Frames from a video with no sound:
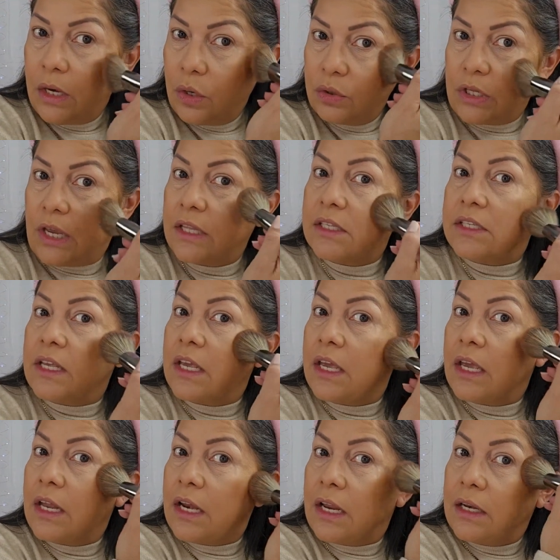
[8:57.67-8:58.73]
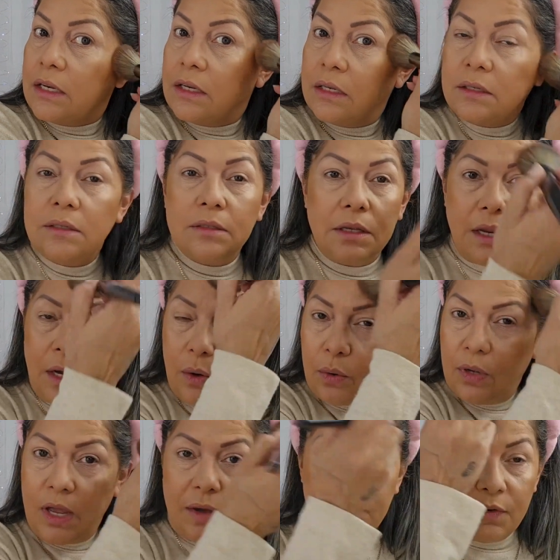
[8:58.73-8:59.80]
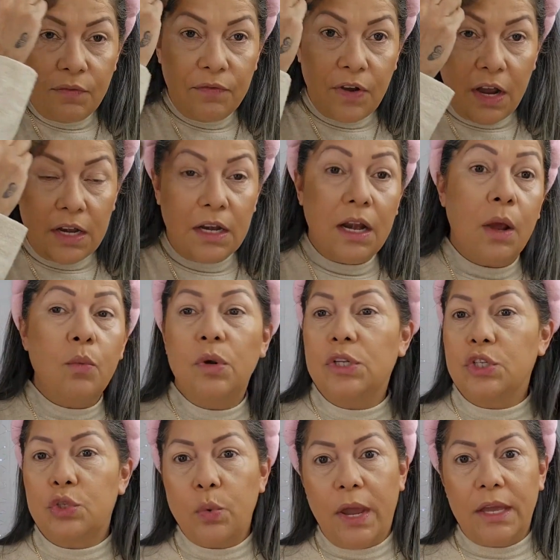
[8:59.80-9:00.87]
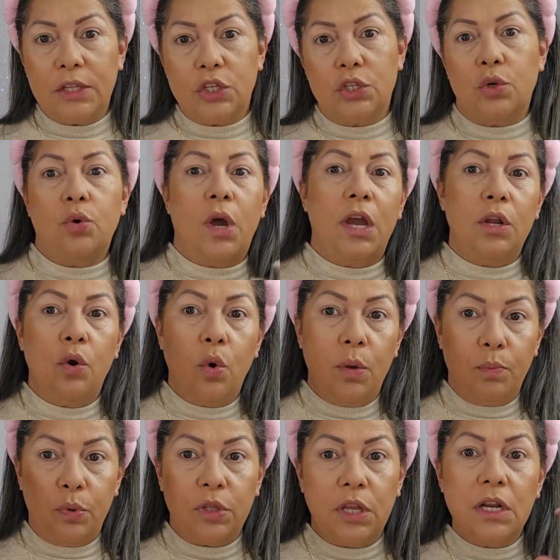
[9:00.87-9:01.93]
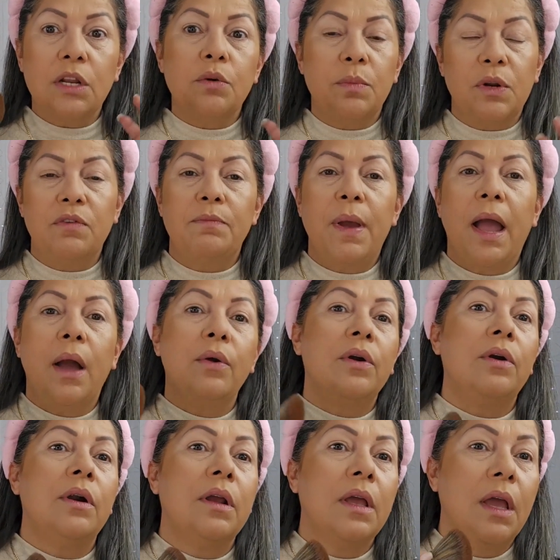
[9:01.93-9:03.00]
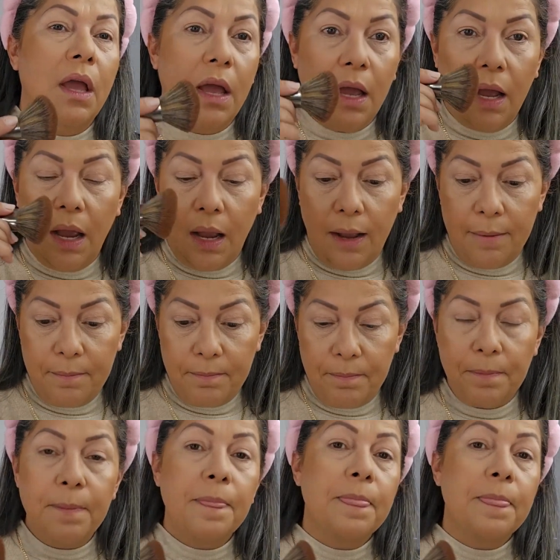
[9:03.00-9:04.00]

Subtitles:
dancing and, having fun, and I will sweat. So I know I put a little bit of powder on